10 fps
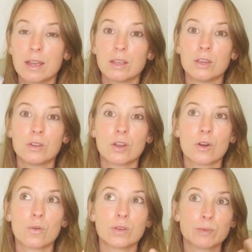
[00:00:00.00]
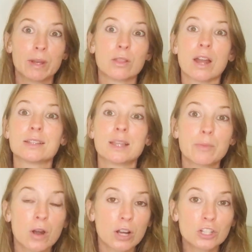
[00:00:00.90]
You know, there's been a lot of
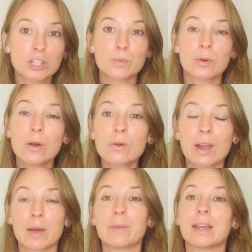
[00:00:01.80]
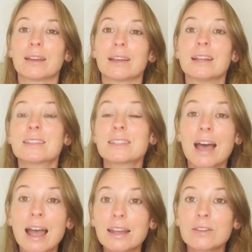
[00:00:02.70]
subconscious programming
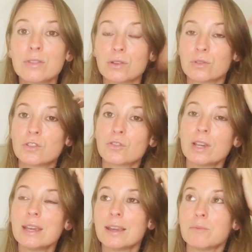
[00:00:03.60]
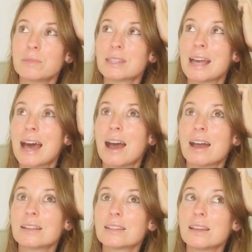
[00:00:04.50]
inside of those dreams that